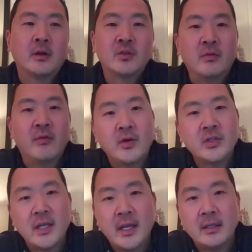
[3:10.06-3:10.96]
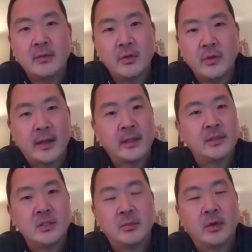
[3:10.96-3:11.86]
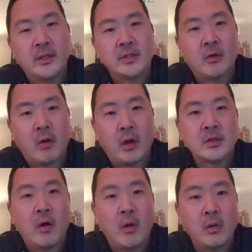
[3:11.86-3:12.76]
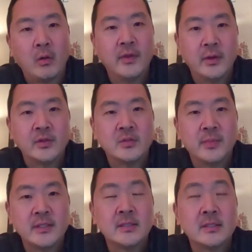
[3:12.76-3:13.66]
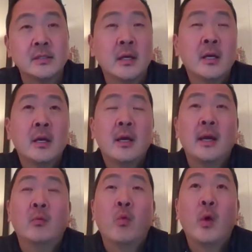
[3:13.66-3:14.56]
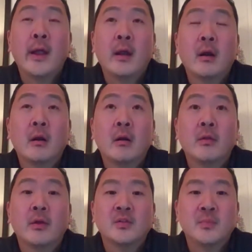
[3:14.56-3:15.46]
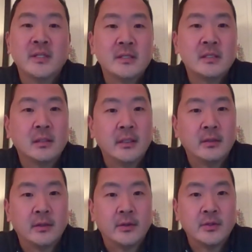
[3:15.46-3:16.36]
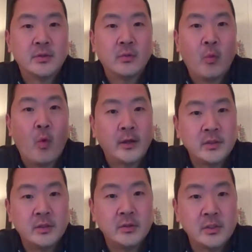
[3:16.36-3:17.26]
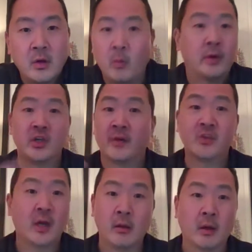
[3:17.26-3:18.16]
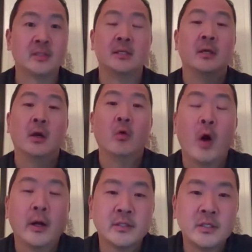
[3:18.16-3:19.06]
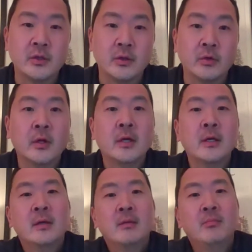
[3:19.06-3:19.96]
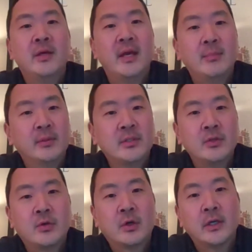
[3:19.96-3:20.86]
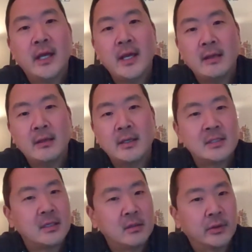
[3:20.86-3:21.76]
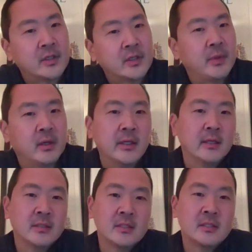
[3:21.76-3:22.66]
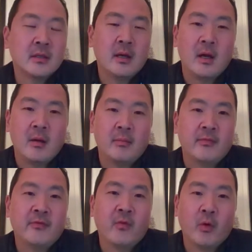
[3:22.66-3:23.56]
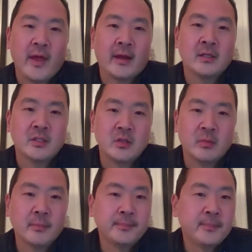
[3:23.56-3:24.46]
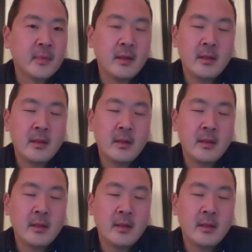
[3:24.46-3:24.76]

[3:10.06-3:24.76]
our sort of understanding of who that consumer is across all of those businesses and where those business leaders want to do so, and where Jeff Shell, our CEO, wants to be able to create a singular experience for that consumer